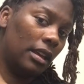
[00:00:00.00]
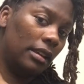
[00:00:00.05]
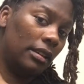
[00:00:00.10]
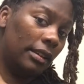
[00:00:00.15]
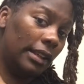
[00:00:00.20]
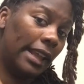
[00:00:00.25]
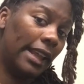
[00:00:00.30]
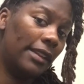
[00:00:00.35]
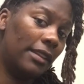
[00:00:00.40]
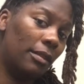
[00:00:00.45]

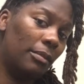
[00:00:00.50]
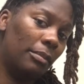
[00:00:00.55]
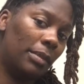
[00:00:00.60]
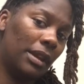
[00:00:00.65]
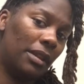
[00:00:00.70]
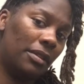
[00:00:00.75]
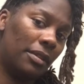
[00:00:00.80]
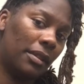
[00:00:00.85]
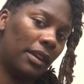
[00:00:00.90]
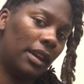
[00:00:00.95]
let them
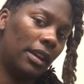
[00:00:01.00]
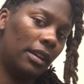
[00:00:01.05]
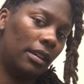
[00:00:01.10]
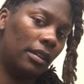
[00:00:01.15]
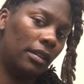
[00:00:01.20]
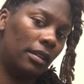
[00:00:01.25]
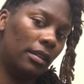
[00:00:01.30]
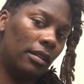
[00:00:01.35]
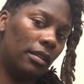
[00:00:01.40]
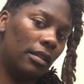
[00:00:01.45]
be
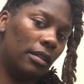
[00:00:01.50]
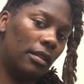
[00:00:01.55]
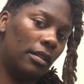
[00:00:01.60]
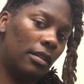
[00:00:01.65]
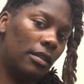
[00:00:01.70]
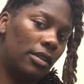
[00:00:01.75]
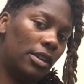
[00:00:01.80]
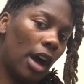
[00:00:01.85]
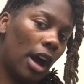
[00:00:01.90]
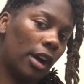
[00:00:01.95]
thin.
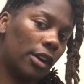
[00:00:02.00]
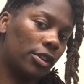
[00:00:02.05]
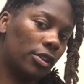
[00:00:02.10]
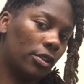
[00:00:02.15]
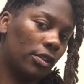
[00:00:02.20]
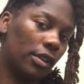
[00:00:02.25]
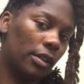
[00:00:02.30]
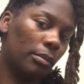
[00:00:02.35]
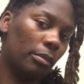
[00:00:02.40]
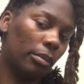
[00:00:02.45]

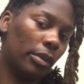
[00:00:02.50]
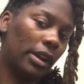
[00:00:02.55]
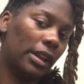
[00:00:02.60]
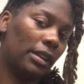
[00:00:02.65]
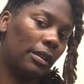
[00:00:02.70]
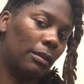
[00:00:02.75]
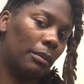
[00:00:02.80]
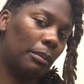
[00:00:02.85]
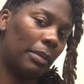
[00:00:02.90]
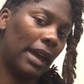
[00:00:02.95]
Doctor them, bring
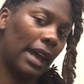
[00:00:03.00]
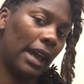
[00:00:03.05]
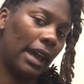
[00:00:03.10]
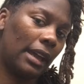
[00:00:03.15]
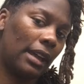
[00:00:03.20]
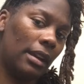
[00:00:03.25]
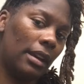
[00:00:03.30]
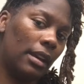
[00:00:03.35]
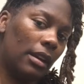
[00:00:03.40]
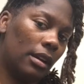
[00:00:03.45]
them back.